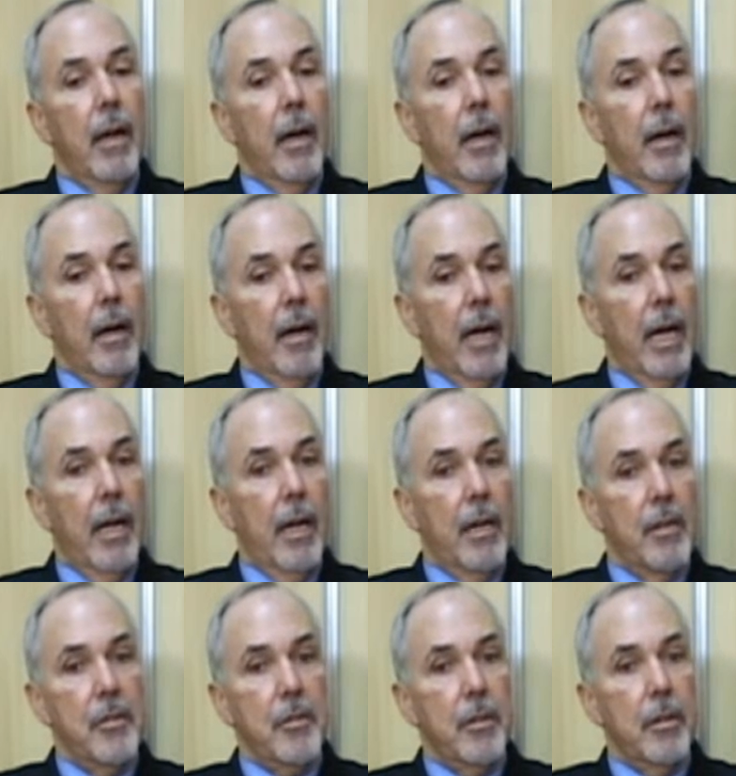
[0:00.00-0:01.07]

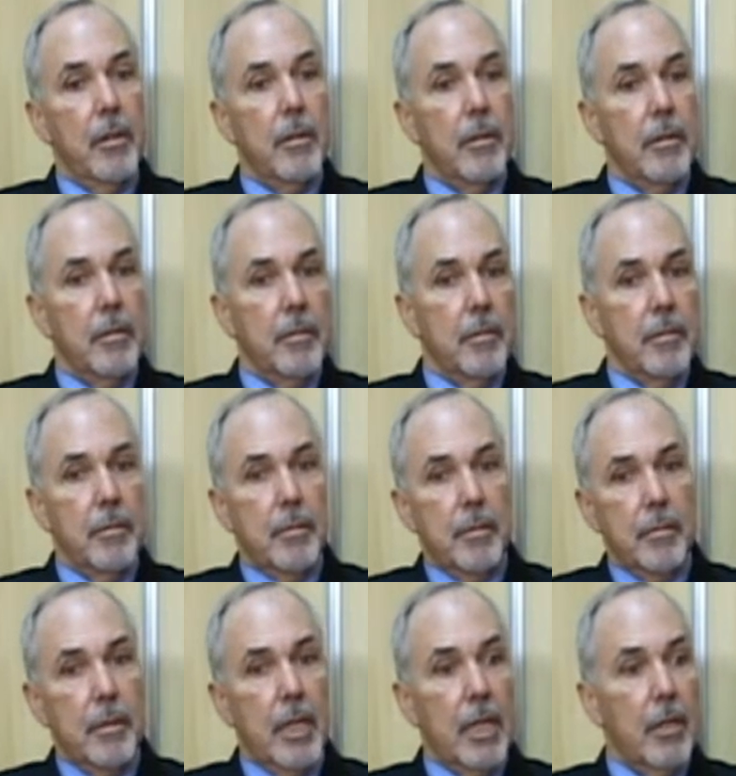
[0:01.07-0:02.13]
and so
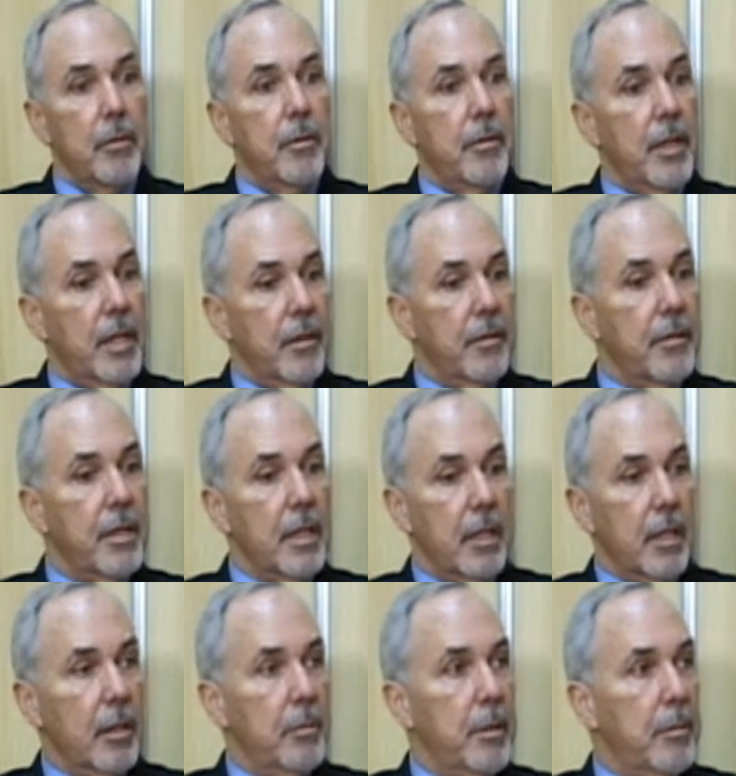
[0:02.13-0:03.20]
it'll feel
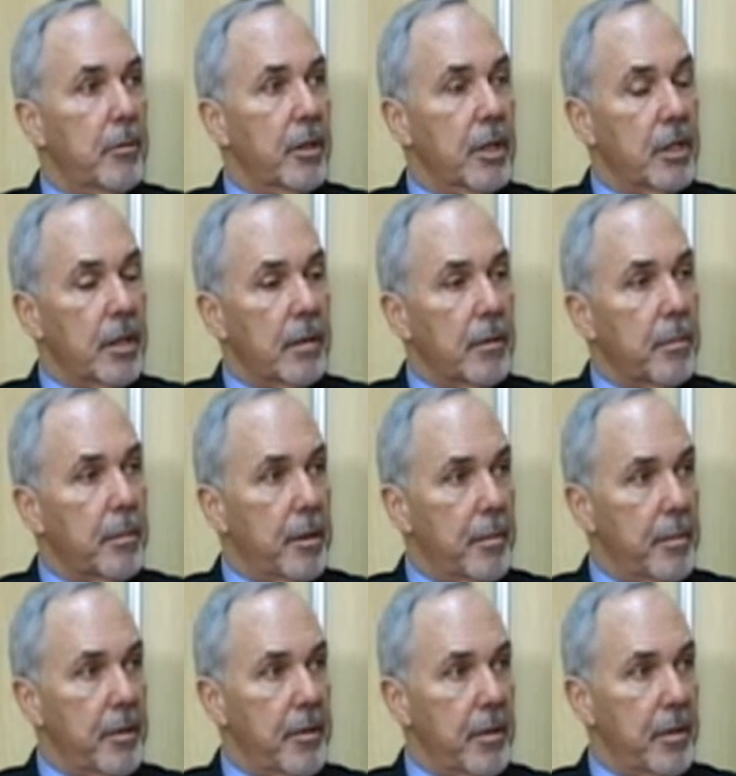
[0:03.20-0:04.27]
a little bit more general
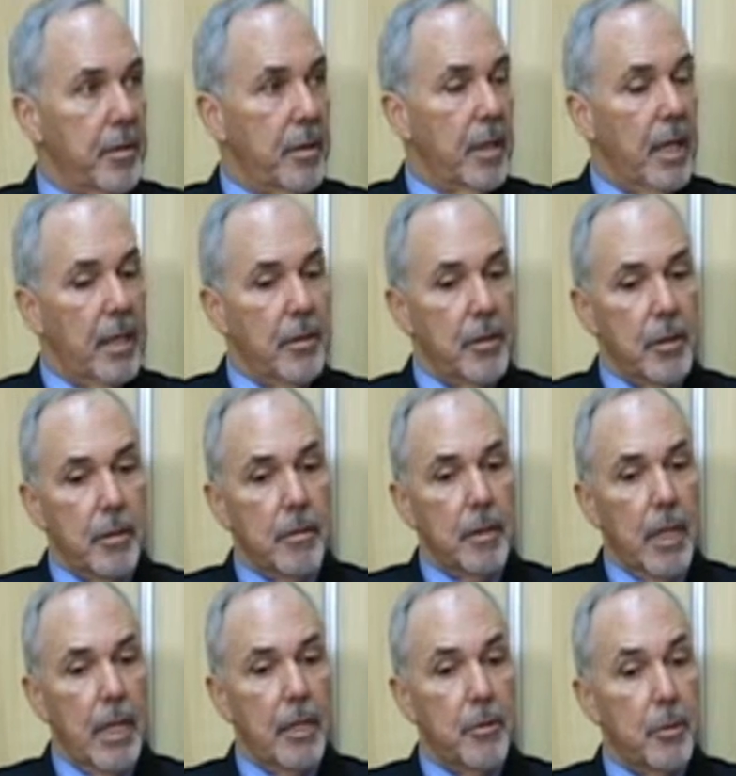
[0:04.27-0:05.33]
purpose
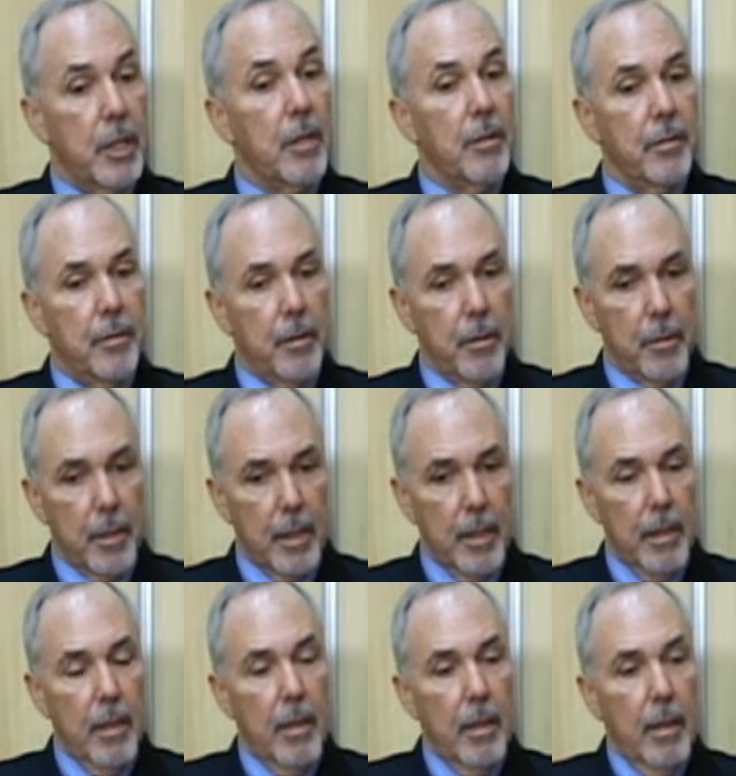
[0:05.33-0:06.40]
as we go forward.
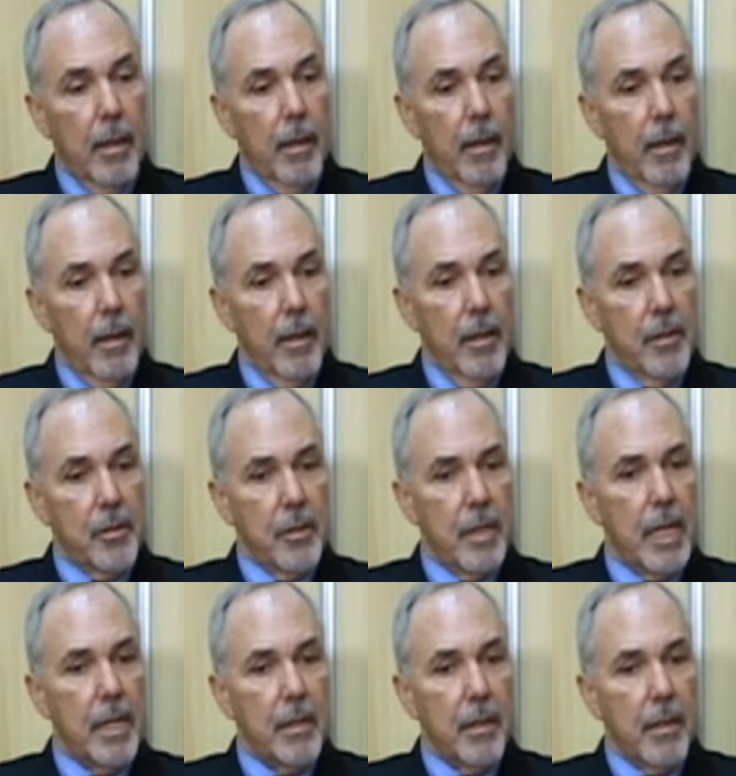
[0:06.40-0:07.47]
So
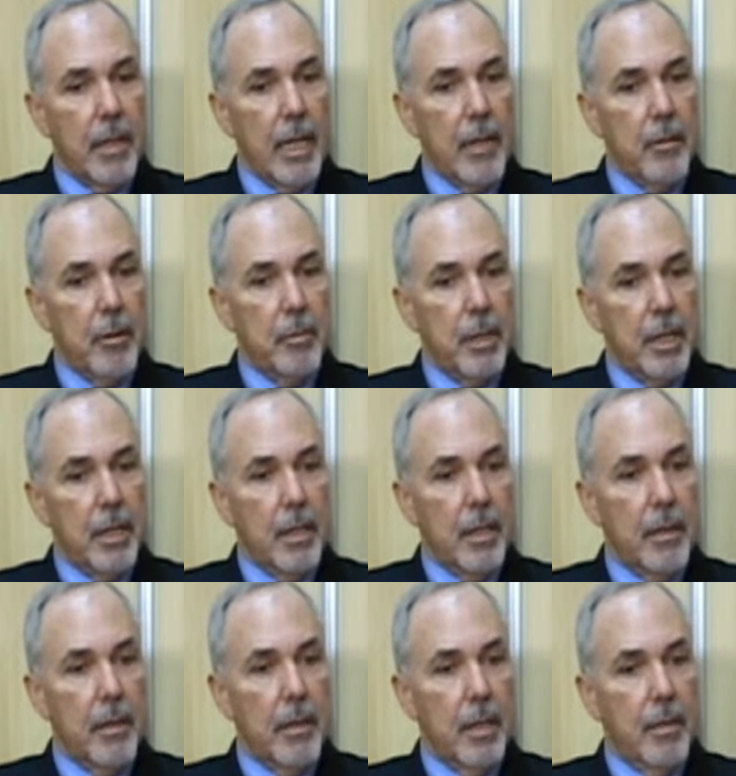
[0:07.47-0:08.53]
that would be
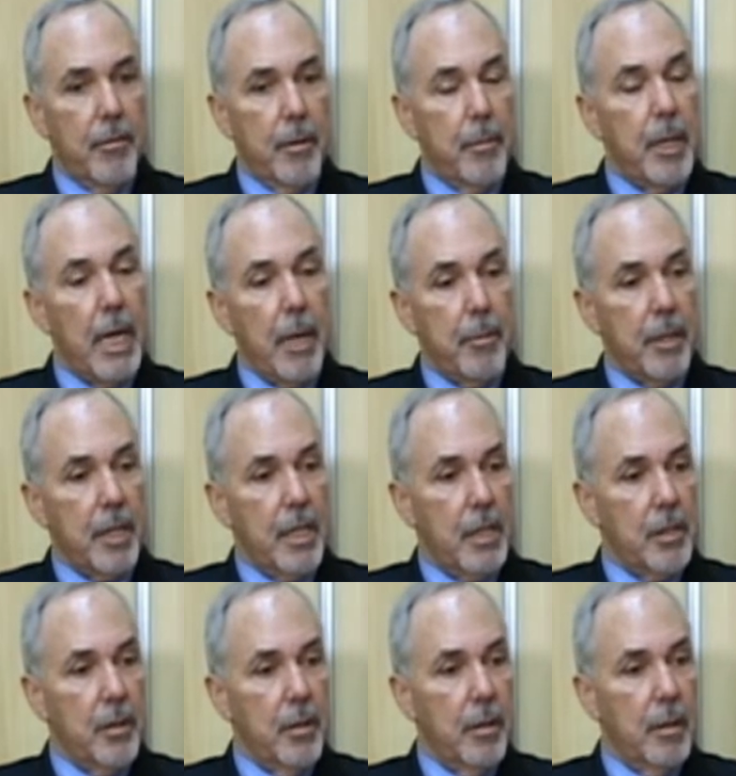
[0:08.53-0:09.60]
from an
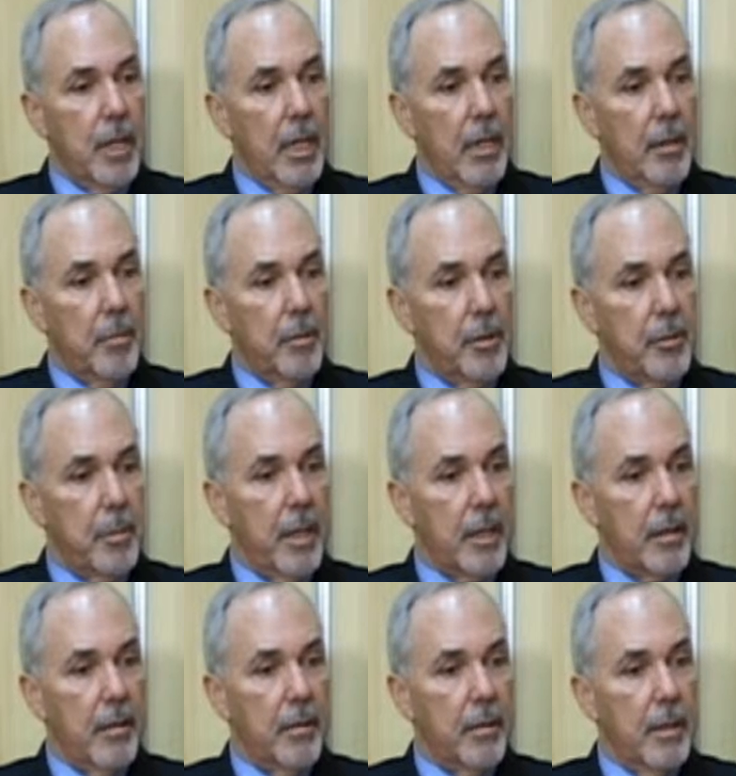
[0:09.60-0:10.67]
application
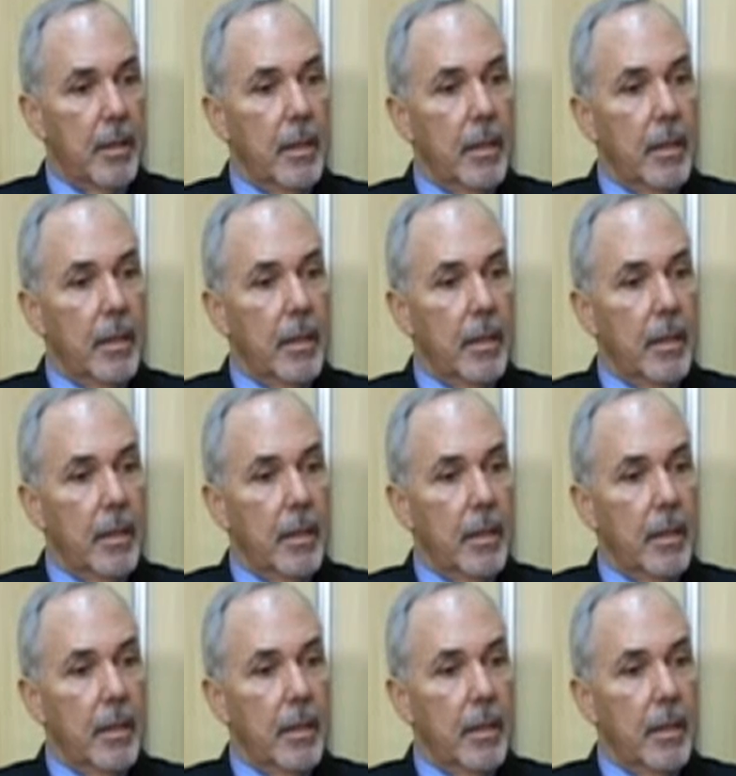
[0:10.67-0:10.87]
perspective.